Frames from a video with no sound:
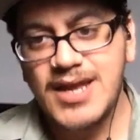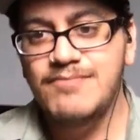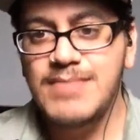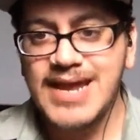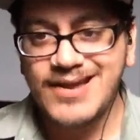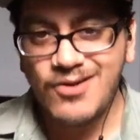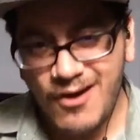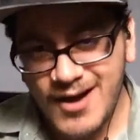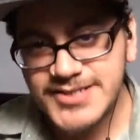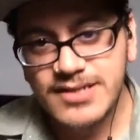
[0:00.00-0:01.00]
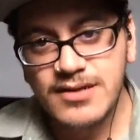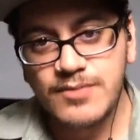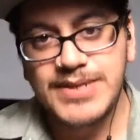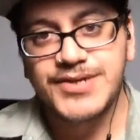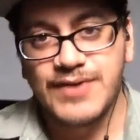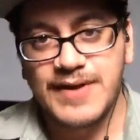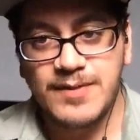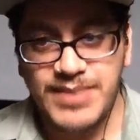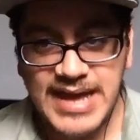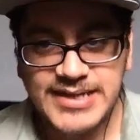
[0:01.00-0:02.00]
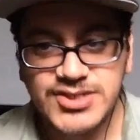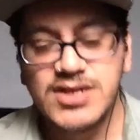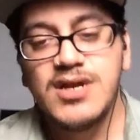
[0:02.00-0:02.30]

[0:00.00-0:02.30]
It may cost a little bit to rent the package,